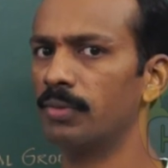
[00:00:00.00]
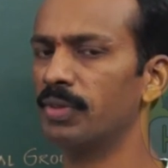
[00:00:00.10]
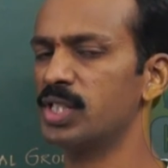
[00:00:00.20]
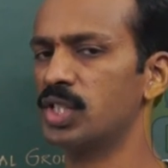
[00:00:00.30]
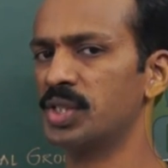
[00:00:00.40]

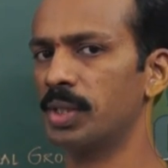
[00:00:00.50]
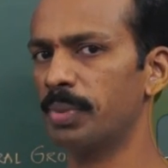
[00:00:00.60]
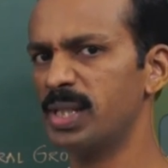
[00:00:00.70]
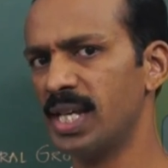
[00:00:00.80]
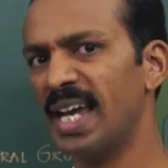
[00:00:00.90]
First
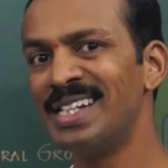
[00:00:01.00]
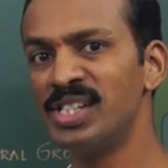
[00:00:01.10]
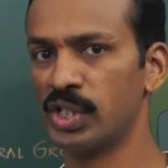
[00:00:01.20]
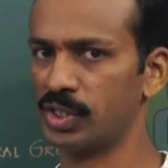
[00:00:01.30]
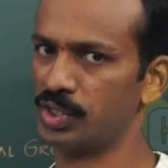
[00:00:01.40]
step is
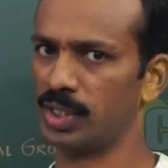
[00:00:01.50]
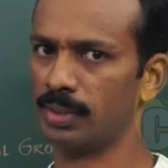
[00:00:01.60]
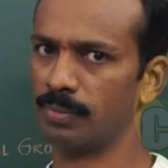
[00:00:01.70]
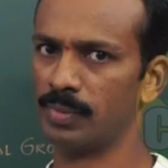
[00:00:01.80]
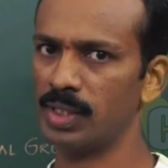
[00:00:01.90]

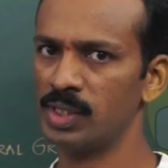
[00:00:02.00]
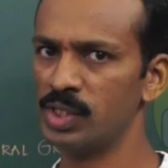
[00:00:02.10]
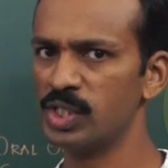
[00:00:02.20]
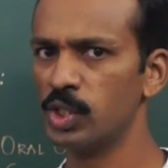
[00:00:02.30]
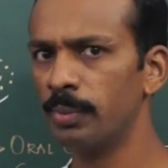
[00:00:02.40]
ingestion.
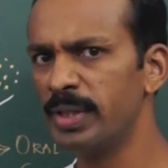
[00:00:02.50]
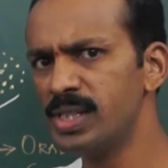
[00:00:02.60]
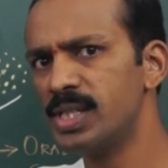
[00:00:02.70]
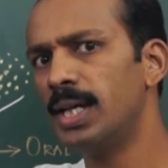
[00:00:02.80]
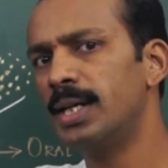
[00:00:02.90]
Ingestion
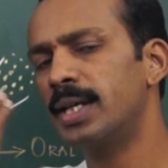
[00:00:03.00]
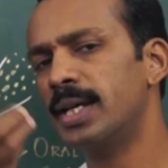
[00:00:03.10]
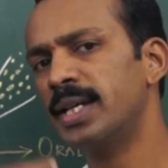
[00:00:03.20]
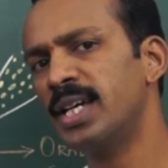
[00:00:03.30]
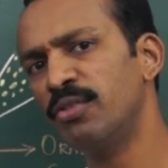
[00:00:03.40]
means
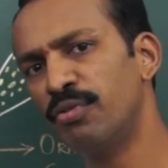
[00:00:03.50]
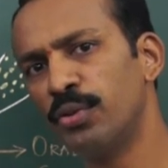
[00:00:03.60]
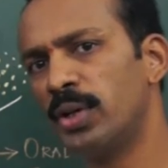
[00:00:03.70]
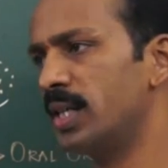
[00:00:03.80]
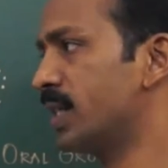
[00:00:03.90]
taking
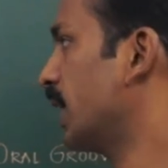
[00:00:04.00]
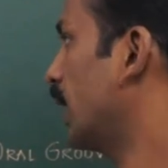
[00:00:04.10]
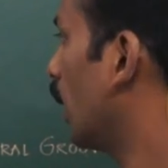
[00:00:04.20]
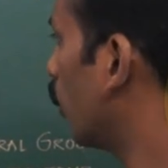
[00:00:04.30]
food inside.